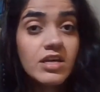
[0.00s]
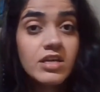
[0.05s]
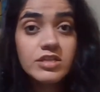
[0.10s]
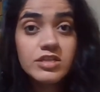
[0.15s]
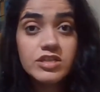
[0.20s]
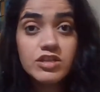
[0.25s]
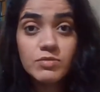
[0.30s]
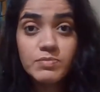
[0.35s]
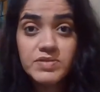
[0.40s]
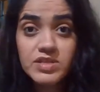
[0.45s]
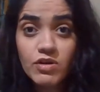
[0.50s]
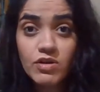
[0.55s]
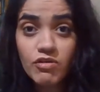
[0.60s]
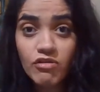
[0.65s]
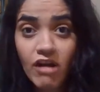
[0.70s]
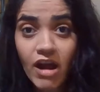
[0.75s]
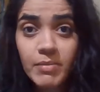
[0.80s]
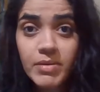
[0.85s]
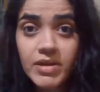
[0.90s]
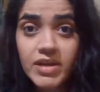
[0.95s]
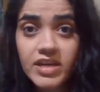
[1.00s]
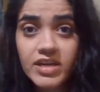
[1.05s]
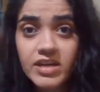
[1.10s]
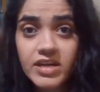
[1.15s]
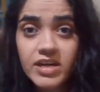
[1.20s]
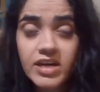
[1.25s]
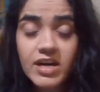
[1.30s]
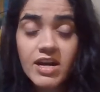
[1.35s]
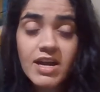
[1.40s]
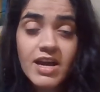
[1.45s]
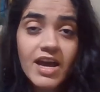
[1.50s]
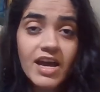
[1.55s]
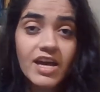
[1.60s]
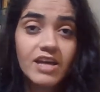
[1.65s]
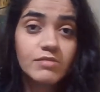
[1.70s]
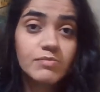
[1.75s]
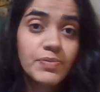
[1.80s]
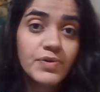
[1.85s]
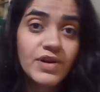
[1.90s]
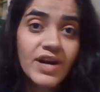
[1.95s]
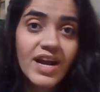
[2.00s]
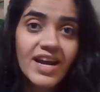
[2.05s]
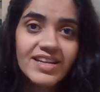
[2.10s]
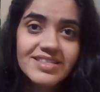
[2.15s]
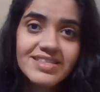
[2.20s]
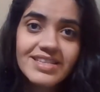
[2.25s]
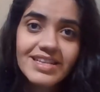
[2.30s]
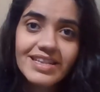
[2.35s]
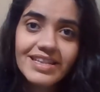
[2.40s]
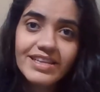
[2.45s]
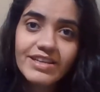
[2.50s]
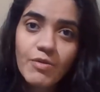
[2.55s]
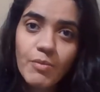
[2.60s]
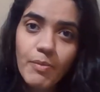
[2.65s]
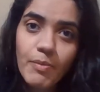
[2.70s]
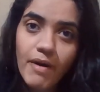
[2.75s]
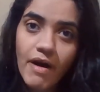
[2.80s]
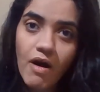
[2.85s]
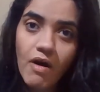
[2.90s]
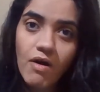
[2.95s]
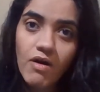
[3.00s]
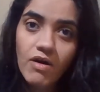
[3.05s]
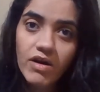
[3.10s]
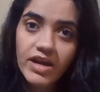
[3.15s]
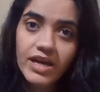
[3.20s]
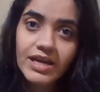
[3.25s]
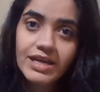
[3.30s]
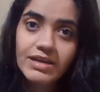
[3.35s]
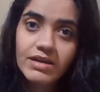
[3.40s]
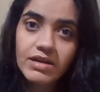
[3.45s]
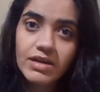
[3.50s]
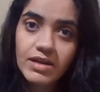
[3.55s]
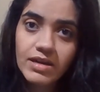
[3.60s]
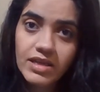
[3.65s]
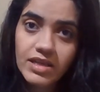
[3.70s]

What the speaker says: Subscribe here and press the little bell, okay?